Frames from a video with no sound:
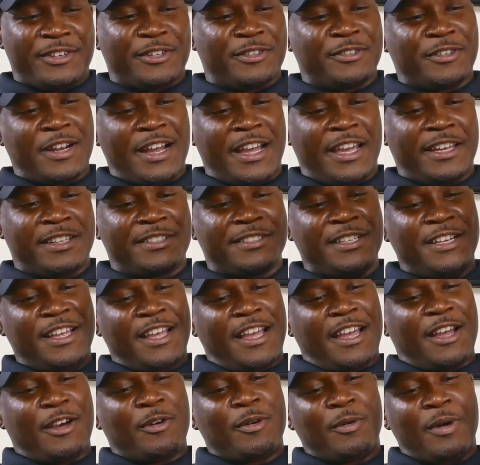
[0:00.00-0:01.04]
right?
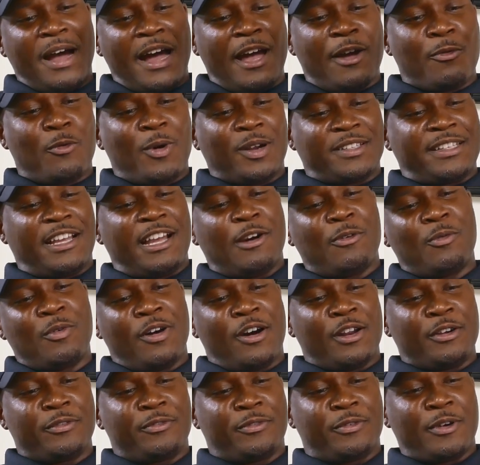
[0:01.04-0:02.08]
What I
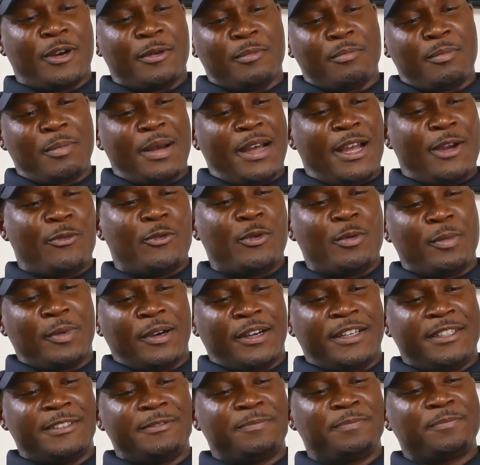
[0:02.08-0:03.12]
want from my
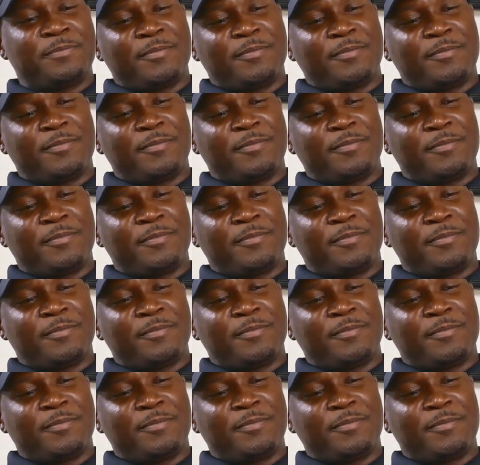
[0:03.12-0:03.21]
woman